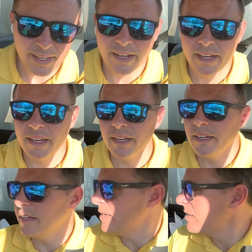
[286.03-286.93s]

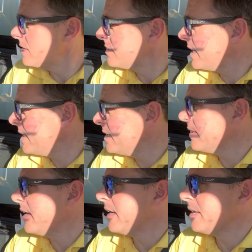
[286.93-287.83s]
I taken
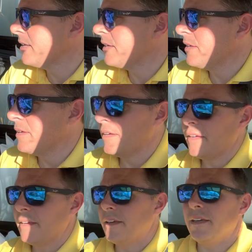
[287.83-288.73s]
that
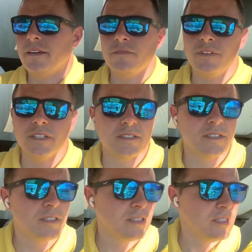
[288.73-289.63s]
and
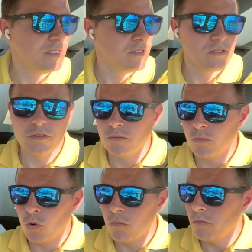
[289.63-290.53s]
invested it into
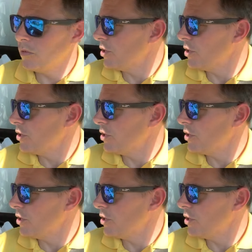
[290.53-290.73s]
more,